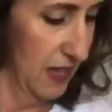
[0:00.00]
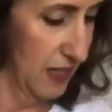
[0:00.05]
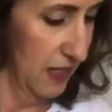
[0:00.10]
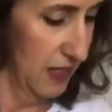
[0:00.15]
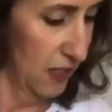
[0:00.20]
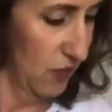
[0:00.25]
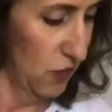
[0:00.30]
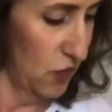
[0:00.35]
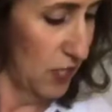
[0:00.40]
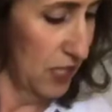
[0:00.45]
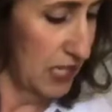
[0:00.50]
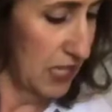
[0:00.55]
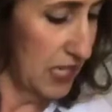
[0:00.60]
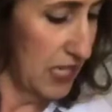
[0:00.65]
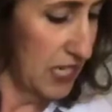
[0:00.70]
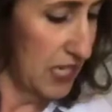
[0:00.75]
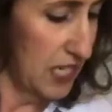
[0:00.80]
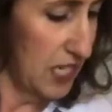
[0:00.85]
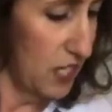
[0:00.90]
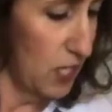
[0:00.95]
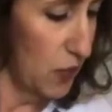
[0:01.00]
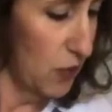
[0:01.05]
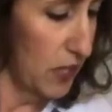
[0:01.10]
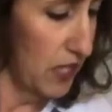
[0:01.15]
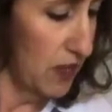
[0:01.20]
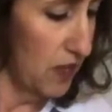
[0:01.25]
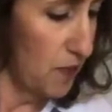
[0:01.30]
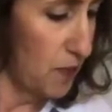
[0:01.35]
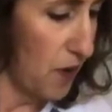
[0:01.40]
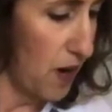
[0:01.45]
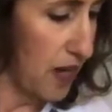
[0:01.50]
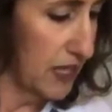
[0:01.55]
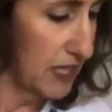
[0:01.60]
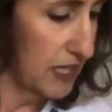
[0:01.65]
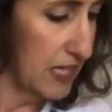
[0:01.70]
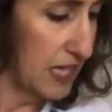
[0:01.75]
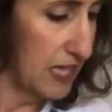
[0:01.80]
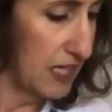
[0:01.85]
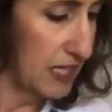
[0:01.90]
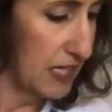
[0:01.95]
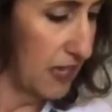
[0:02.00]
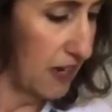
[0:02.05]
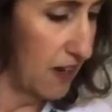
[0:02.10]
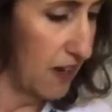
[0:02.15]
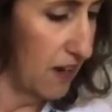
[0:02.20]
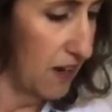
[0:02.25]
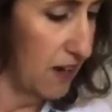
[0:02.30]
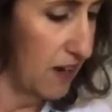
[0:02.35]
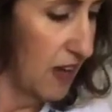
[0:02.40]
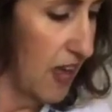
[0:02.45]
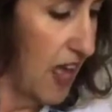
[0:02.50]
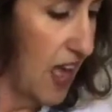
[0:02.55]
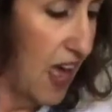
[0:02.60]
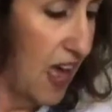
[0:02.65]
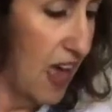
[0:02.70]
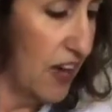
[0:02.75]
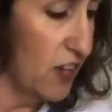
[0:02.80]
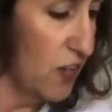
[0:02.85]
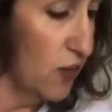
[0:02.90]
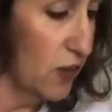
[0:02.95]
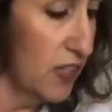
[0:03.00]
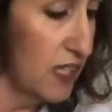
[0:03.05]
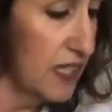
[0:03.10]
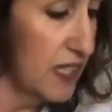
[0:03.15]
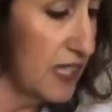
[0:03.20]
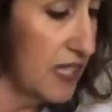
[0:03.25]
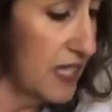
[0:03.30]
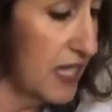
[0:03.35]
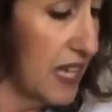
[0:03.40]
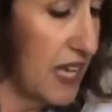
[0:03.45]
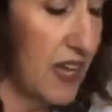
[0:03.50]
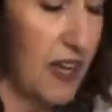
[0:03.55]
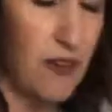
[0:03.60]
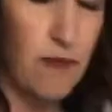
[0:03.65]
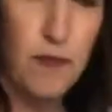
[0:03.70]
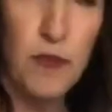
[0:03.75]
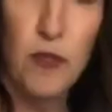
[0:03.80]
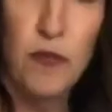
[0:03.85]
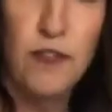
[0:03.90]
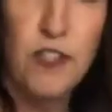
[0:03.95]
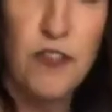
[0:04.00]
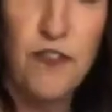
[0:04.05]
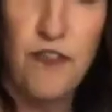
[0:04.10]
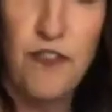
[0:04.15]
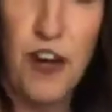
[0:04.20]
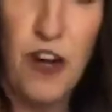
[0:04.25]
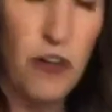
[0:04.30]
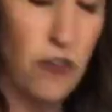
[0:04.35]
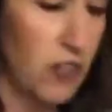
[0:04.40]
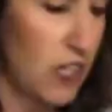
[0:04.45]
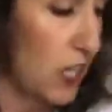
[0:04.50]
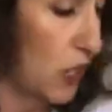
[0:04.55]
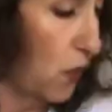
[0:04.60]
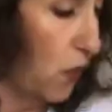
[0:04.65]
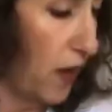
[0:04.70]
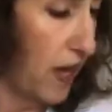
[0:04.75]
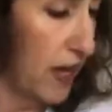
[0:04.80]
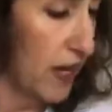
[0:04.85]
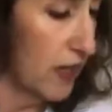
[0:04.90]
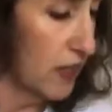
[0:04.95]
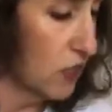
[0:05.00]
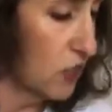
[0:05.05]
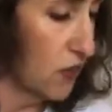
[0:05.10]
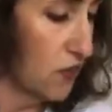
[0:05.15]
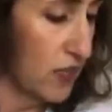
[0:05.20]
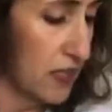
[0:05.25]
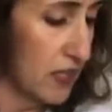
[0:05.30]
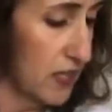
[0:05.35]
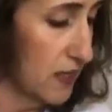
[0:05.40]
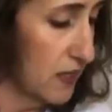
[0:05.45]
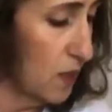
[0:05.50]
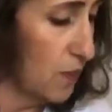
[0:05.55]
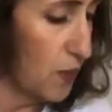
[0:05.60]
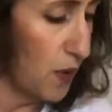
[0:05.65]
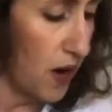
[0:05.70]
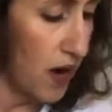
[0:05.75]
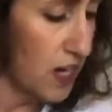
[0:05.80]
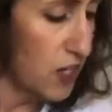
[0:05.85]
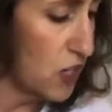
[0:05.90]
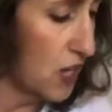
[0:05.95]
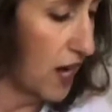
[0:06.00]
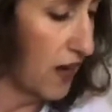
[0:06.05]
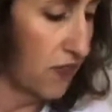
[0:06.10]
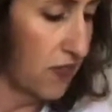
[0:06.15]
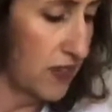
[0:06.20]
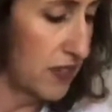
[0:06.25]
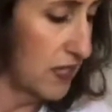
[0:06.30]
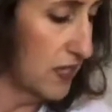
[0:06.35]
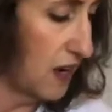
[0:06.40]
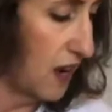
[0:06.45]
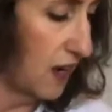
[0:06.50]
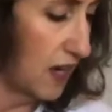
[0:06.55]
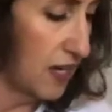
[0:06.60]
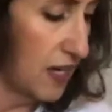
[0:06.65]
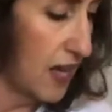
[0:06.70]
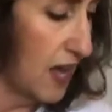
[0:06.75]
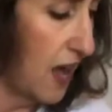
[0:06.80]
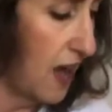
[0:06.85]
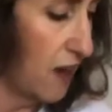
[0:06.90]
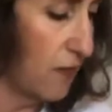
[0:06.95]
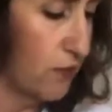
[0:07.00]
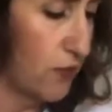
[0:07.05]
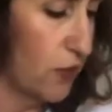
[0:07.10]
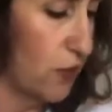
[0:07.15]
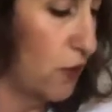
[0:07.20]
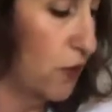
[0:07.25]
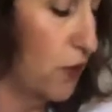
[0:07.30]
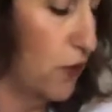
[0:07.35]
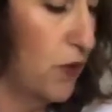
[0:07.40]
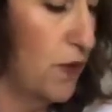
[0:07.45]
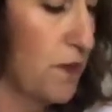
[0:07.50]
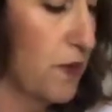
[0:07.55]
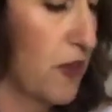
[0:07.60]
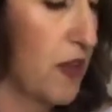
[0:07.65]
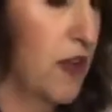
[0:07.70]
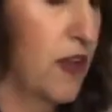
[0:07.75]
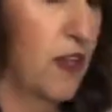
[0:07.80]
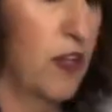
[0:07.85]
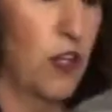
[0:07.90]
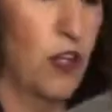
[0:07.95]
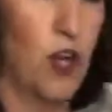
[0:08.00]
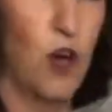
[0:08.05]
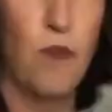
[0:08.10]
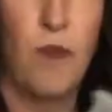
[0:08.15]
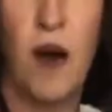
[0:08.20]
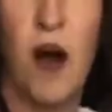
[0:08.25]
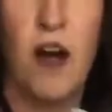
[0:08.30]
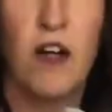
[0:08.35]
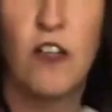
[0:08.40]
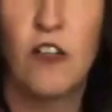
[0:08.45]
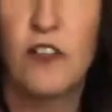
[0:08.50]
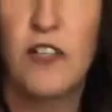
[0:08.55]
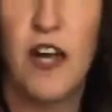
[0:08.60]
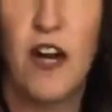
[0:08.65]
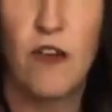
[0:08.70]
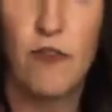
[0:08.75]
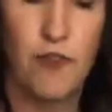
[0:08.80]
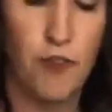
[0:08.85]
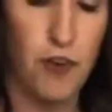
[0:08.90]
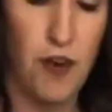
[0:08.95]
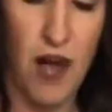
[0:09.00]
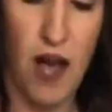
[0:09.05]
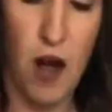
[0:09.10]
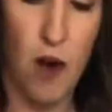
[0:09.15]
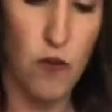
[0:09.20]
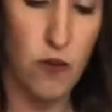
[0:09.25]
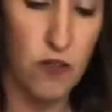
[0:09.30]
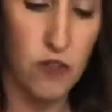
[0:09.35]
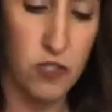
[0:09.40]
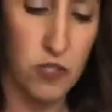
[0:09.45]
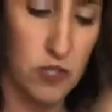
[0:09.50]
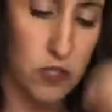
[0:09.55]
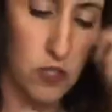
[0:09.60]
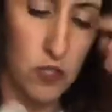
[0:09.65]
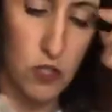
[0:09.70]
So just continuing the process here. And you can see it moves fairly quick. So this is a project that's not going to have you, you know, boggle down for hours to